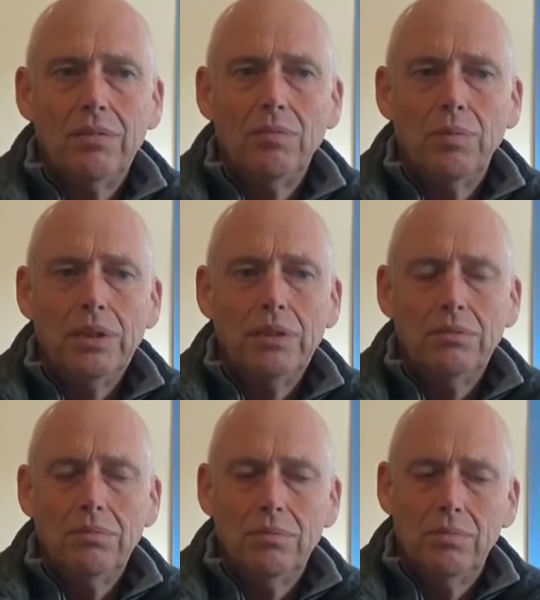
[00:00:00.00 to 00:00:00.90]

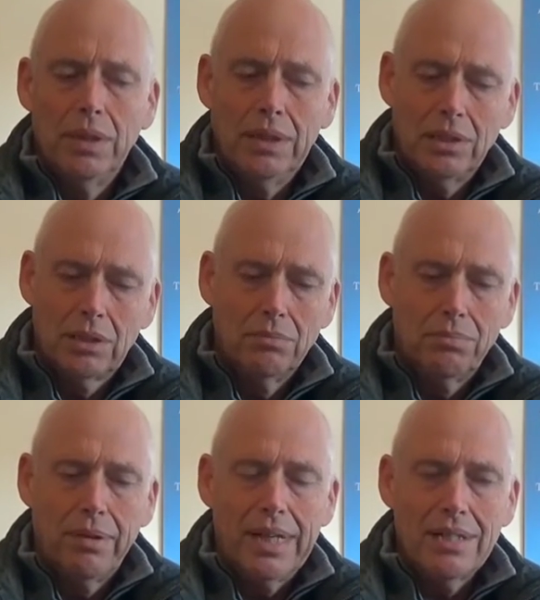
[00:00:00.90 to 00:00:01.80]
when it's
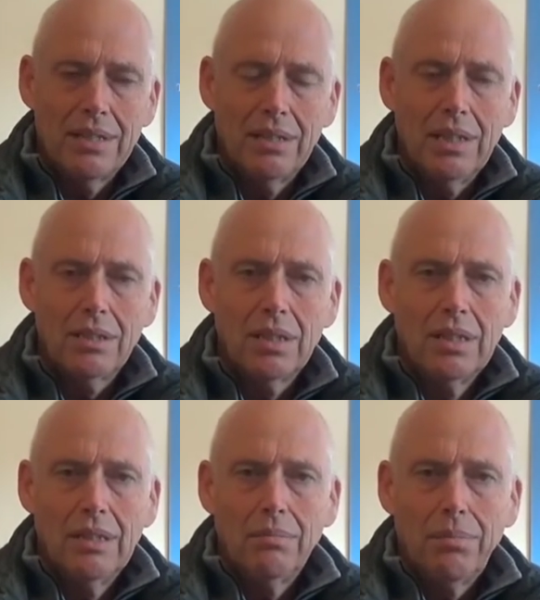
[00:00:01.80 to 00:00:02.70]
compressed, that this
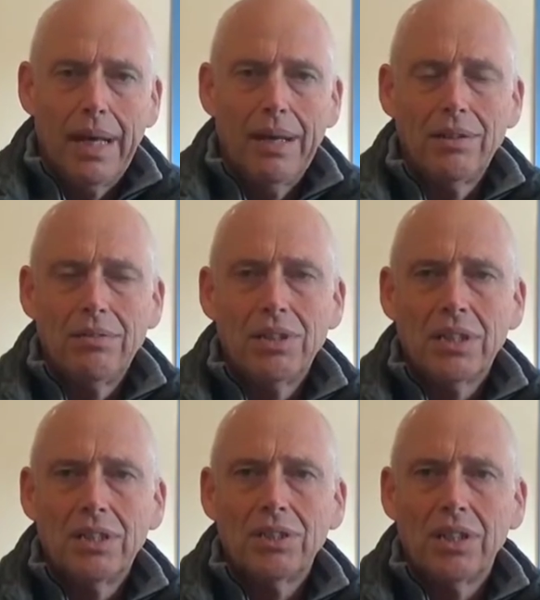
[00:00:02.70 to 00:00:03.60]
powder is
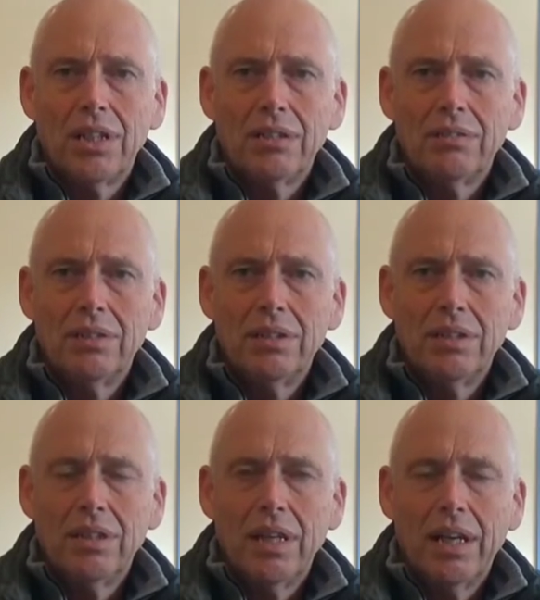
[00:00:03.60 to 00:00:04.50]
going to start
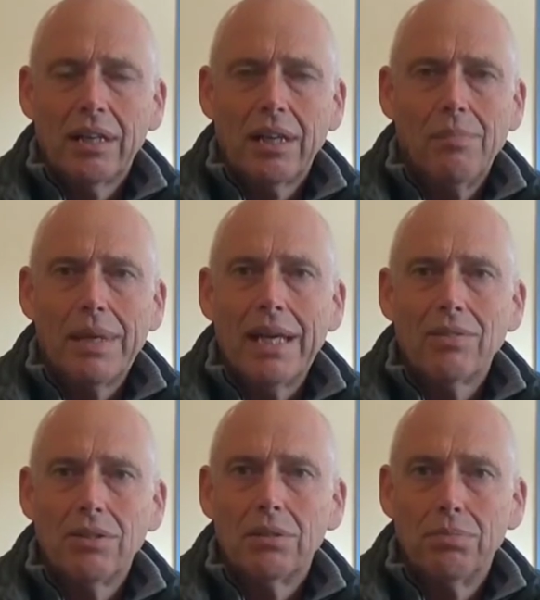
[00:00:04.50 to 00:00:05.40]
coming
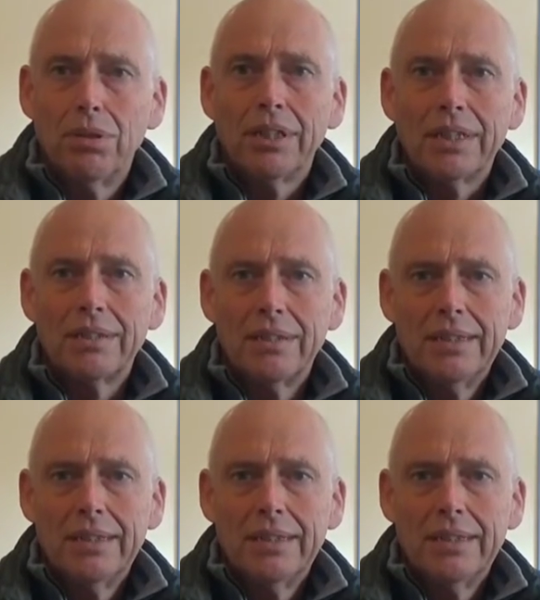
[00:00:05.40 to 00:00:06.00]
out of the product.